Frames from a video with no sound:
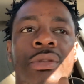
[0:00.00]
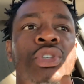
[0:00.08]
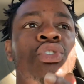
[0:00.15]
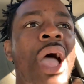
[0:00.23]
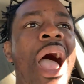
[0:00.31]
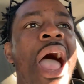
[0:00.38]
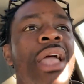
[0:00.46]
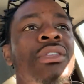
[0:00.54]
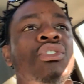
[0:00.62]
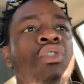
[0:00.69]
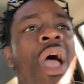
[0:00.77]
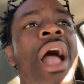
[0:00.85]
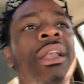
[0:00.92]
Try
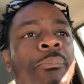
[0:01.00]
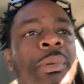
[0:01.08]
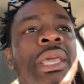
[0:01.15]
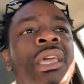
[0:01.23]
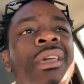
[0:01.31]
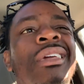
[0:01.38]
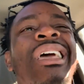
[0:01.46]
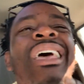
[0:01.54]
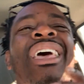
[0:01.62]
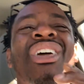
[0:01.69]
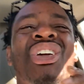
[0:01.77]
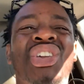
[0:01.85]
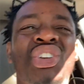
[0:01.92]
try to be,
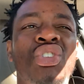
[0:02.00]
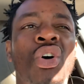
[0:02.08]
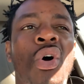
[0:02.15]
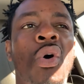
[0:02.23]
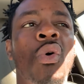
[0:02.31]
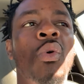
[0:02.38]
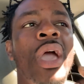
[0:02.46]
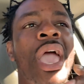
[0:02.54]
you know,